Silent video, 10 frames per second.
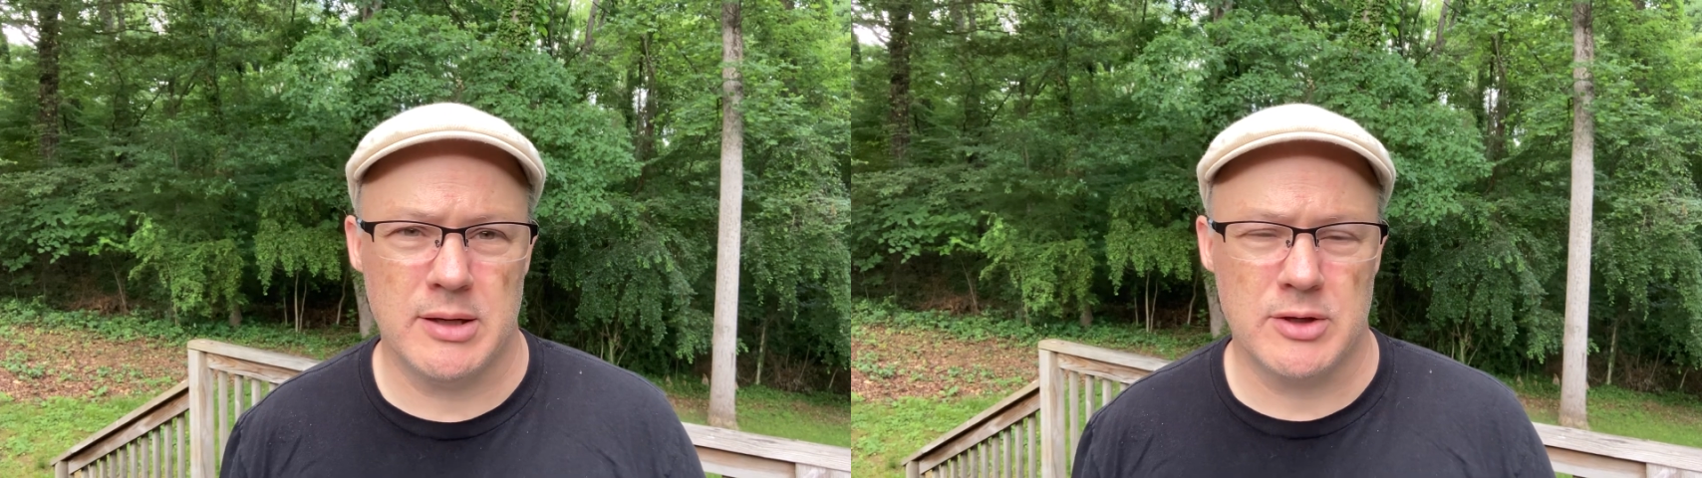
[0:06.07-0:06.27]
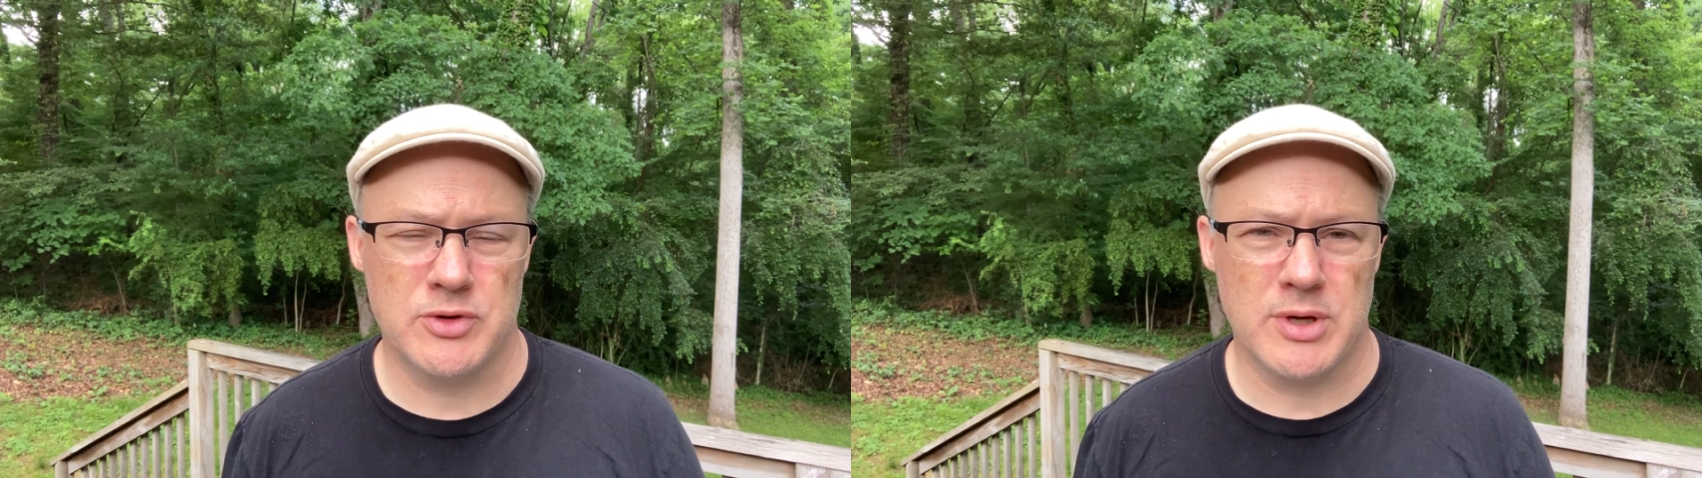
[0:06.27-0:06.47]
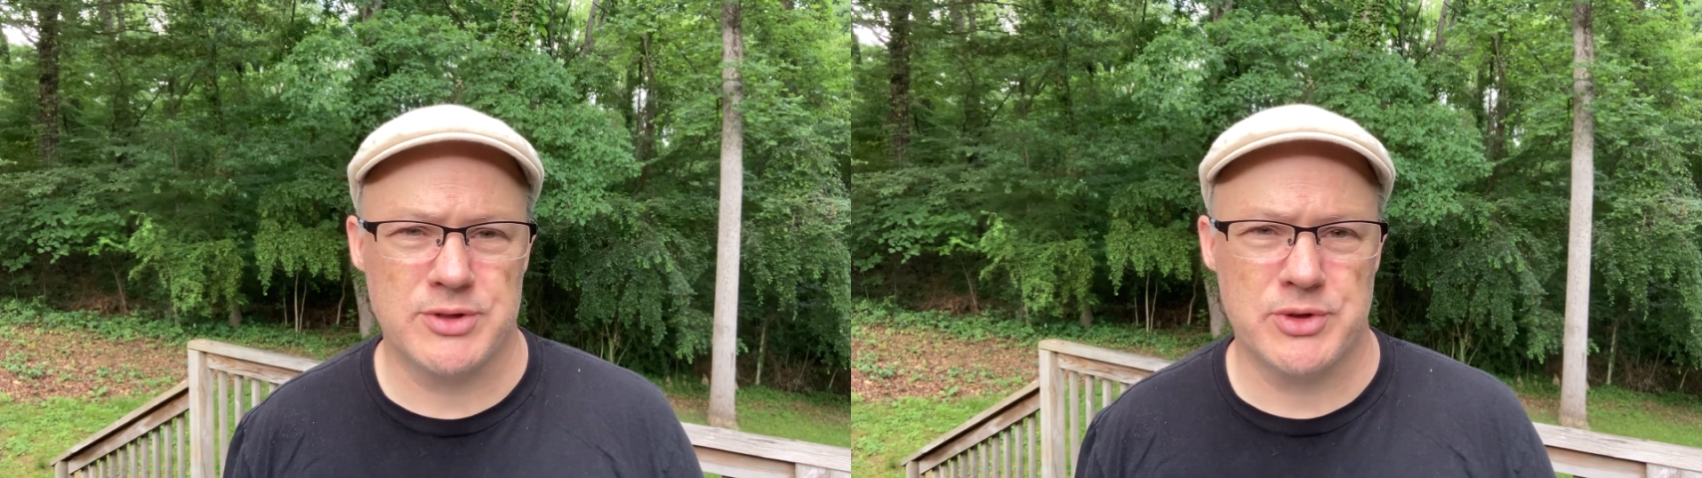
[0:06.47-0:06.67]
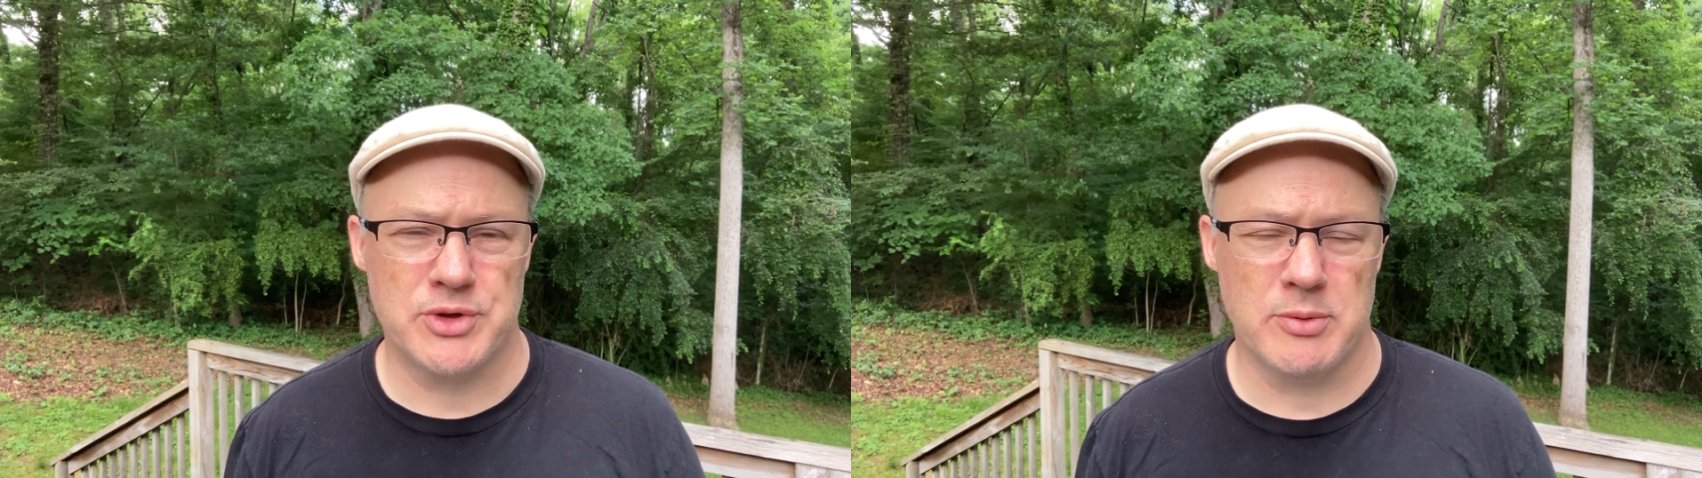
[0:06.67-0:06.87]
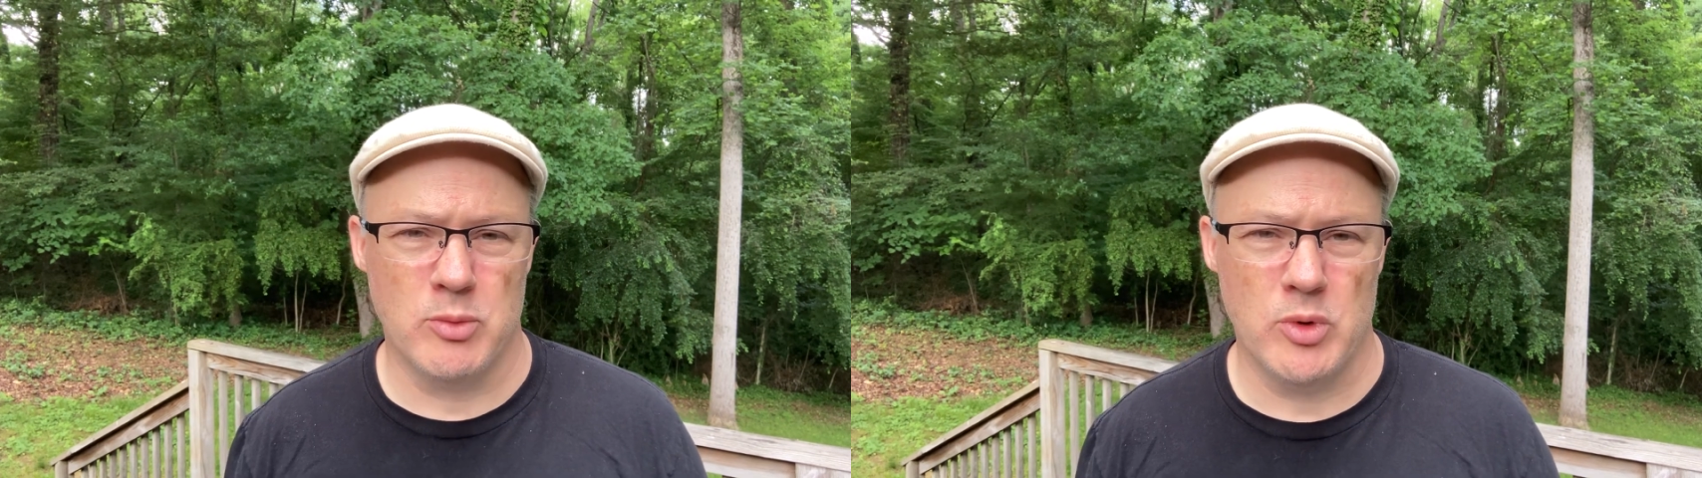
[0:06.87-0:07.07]
I trust that
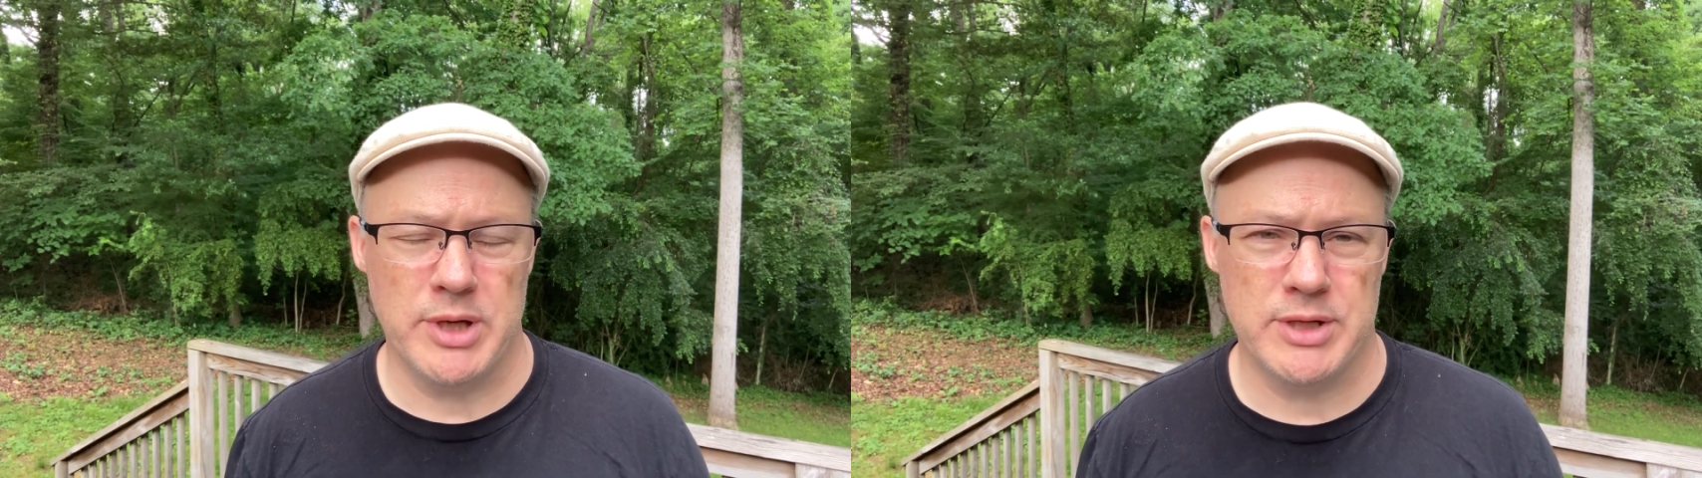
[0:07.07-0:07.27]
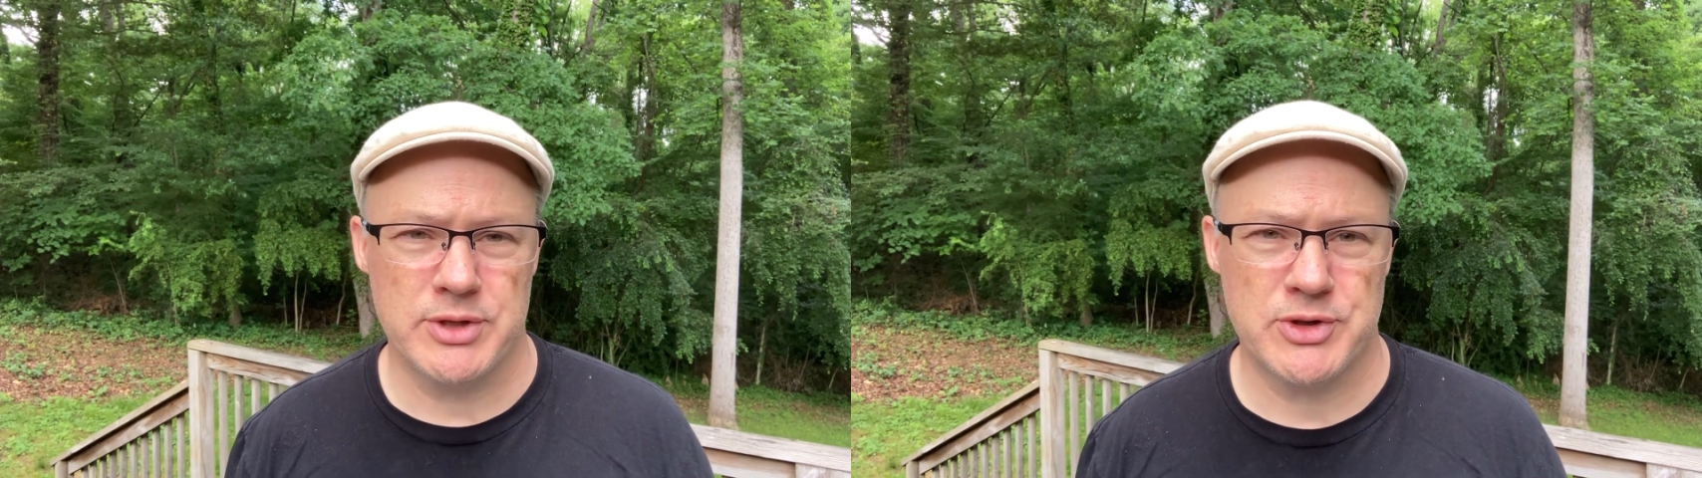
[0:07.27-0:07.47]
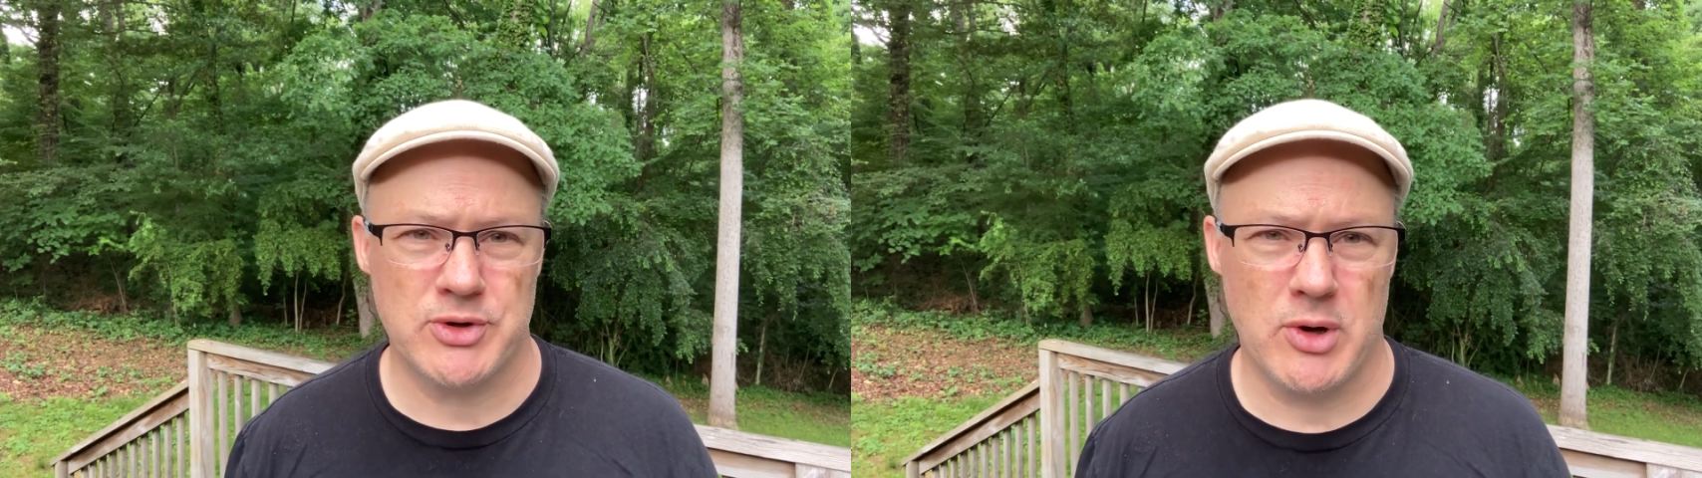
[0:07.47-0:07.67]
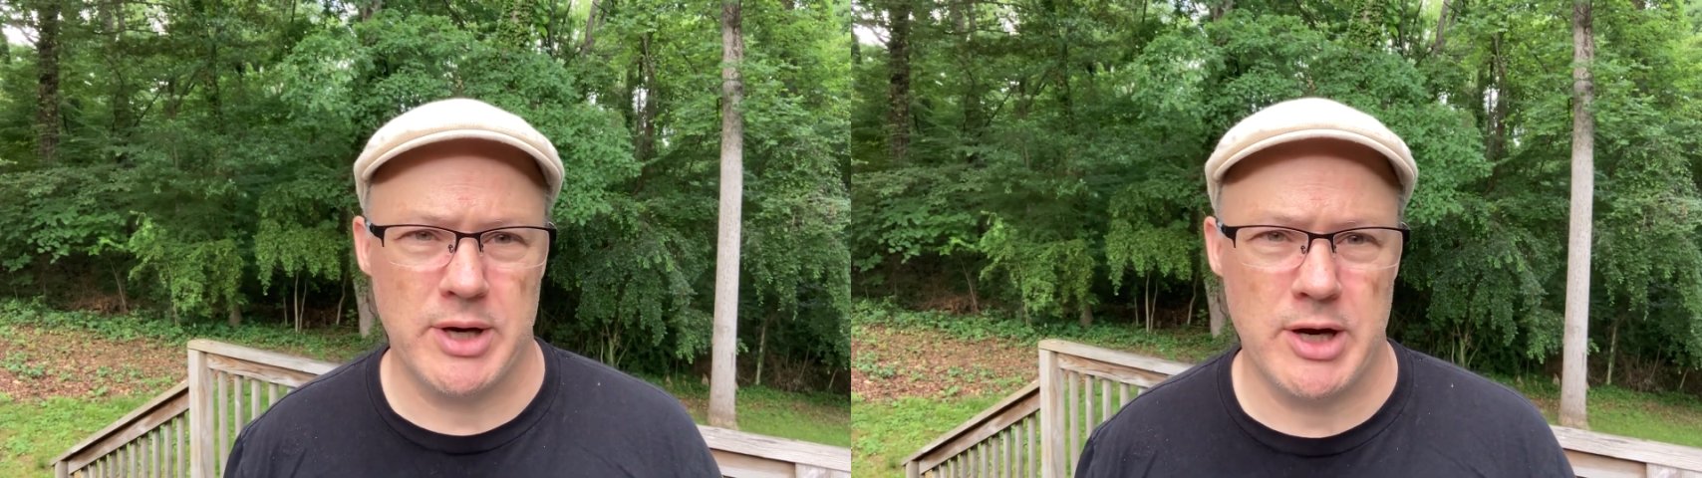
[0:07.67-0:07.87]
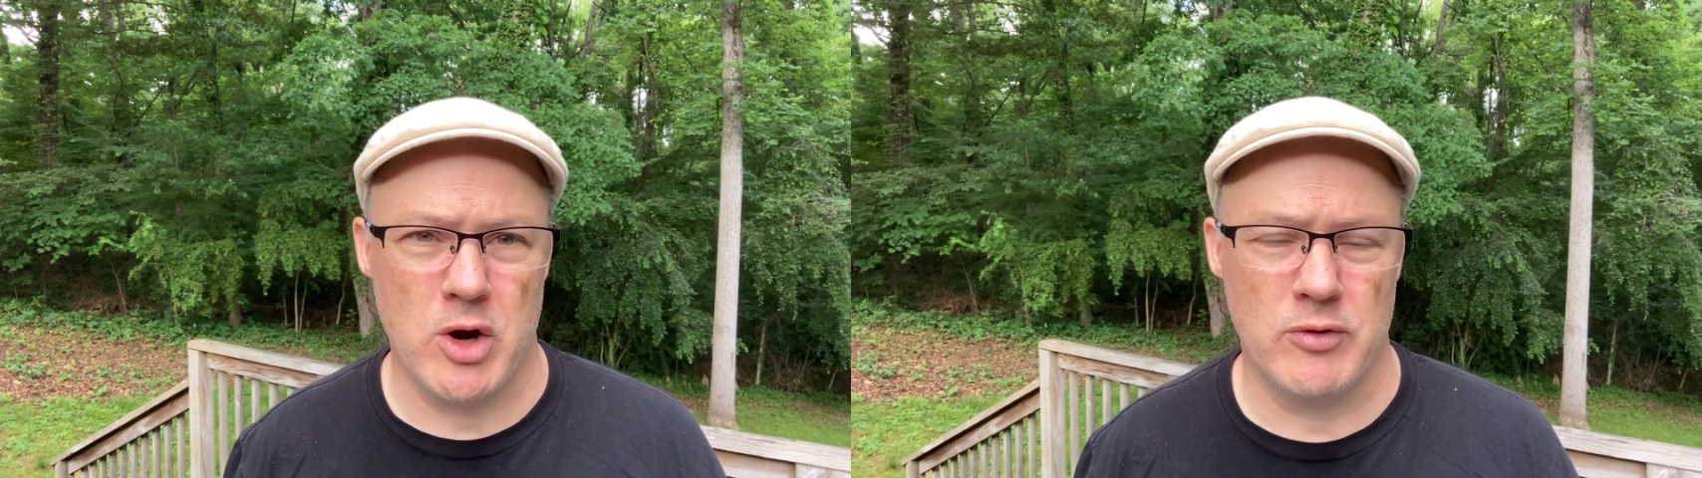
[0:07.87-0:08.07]
your morning is
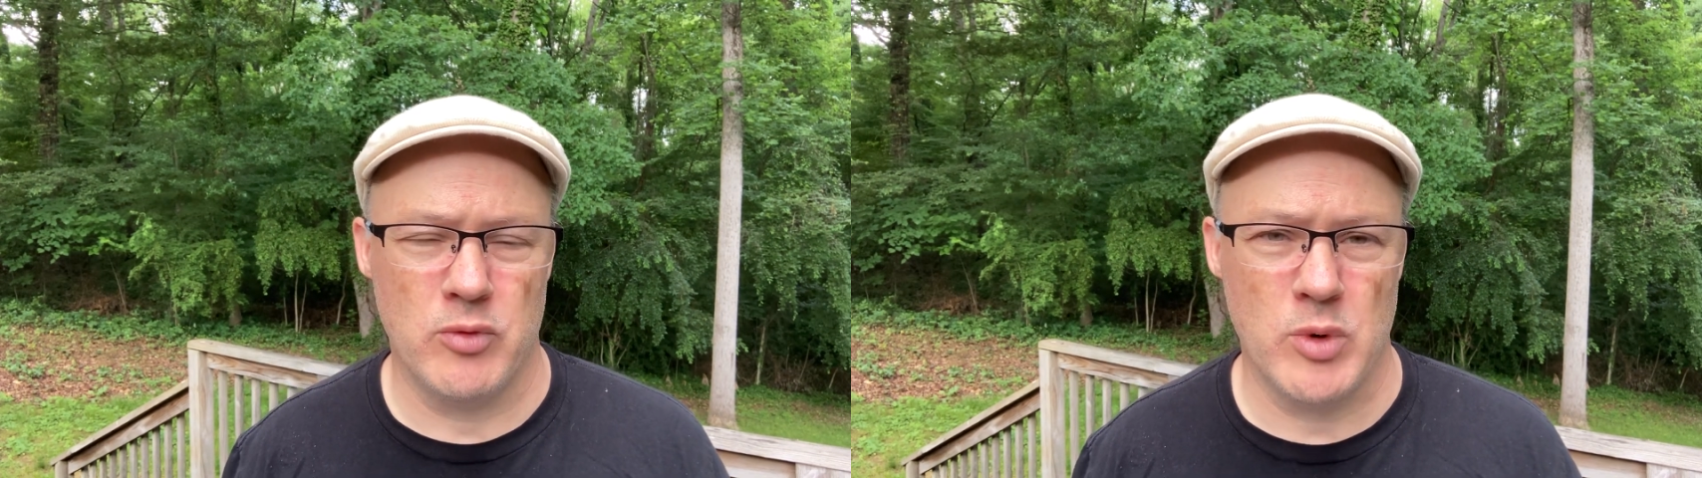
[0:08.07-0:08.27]
starting off